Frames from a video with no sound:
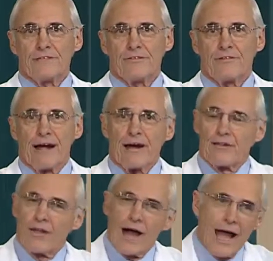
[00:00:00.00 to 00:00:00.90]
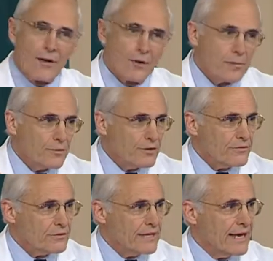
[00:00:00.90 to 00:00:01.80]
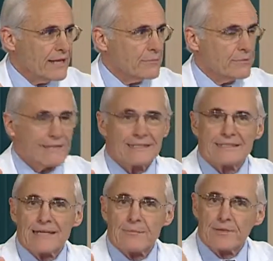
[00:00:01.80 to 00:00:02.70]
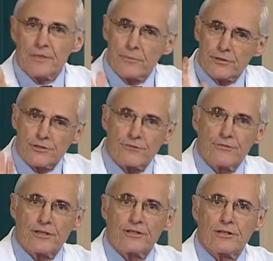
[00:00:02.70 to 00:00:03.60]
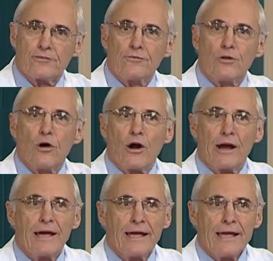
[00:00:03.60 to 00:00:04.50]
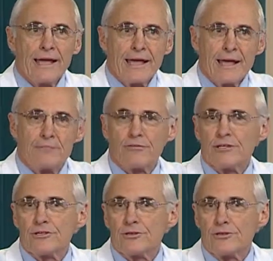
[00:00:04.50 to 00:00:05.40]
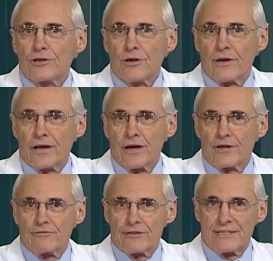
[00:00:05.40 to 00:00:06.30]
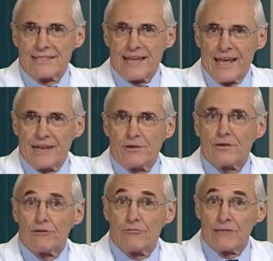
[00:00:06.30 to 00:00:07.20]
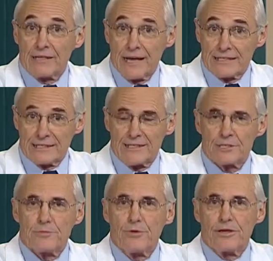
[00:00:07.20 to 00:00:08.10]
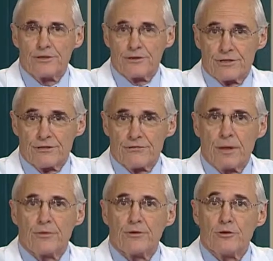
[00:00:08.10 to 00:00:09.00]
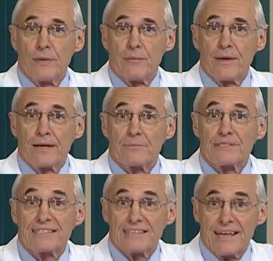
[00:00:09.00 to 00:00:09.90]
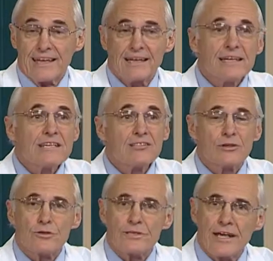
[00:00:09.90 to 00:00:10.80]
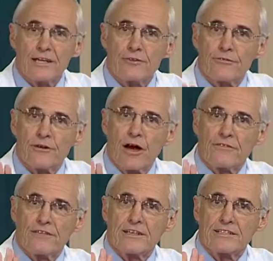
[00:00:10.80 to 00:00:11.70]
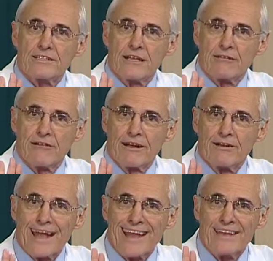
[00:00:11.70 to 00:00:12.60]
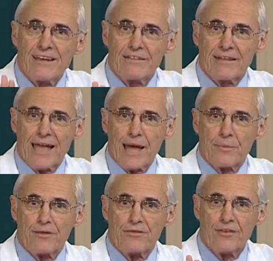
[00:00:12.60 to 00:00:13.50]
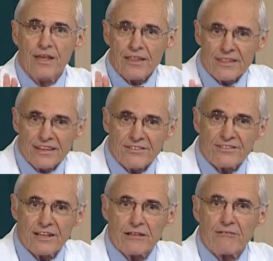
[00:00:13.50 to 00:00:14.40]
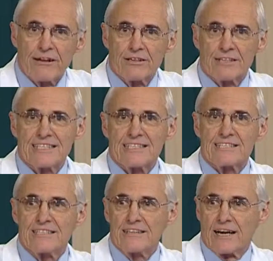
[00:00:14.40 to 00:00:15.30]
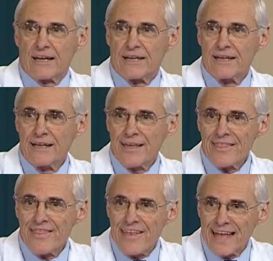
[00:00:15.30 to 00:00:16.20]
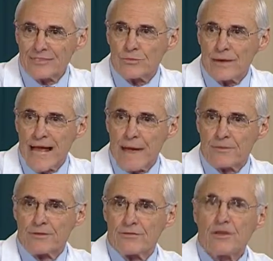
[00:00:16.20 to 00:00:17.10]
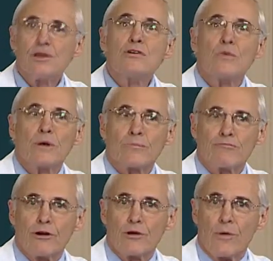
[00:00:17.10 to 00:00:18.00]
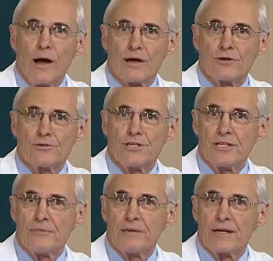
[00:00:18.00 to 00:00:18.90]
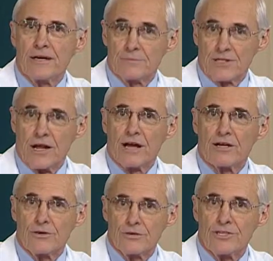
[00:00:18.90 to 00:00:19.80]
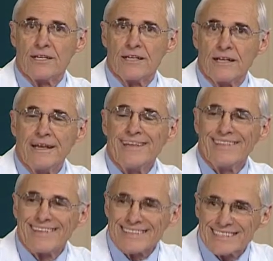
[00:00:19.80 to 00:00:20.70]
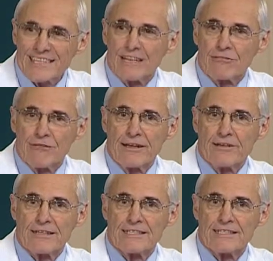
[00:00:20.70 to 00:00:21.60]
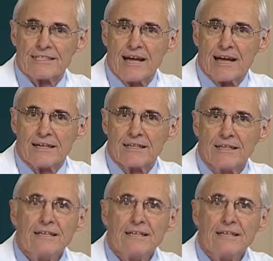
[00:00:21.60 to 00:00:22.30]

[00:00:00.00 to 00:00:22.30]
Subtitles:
If you're out on the highway, beautiful day, the place is empty, you put your foot to the floor, and pretty soon you're going 110. You realize at this point in trouble. You may make a mistake. So you take your foot off the accelerator and nothing happens. The accelerator is stuck. That's what happens when a proto-oncogene becomes an oncogene. The accelerator is stuck.